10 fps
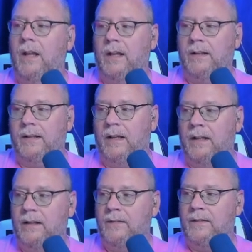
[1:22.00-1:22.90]
And
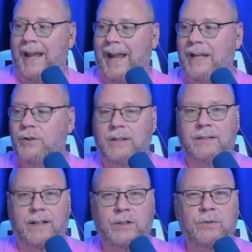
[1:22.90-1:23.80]
the
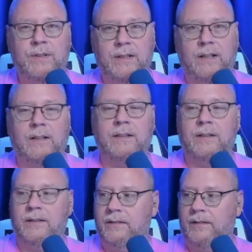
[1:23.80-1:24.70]
hatching that you see,
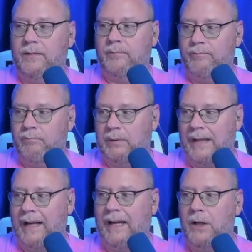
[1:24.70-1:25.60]
the
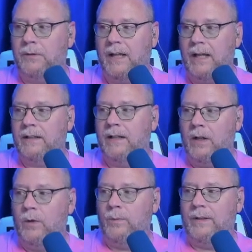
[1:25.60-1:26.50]
black outline
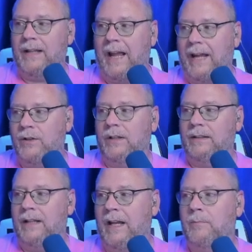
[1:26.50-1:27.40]
with the
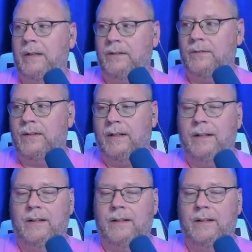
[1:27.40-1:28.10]
hatching, that means